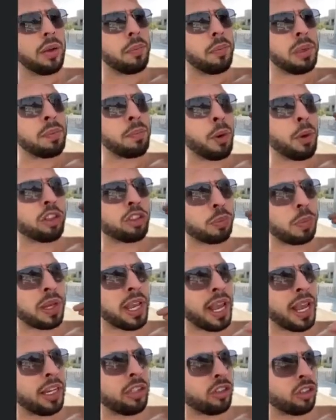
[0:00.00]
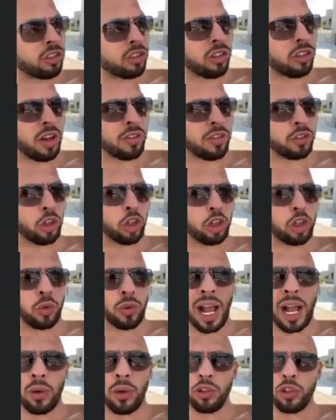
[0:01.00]
Be perspicacious enough to look
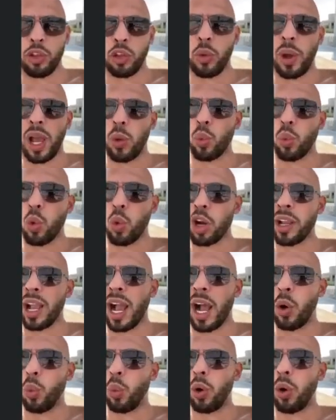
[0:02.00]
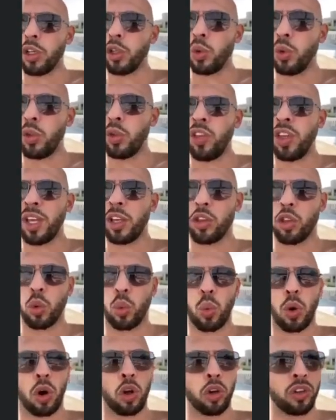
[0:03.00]
around you and work out what you think the
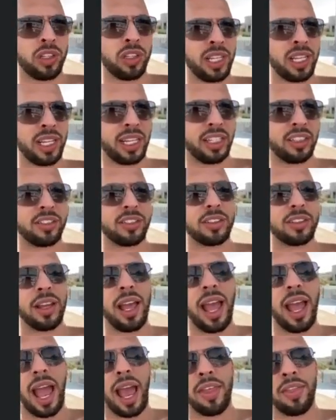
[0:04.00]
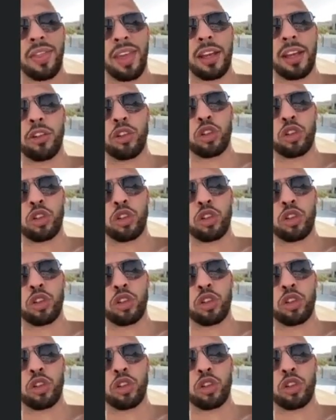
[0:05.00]
world needs, and then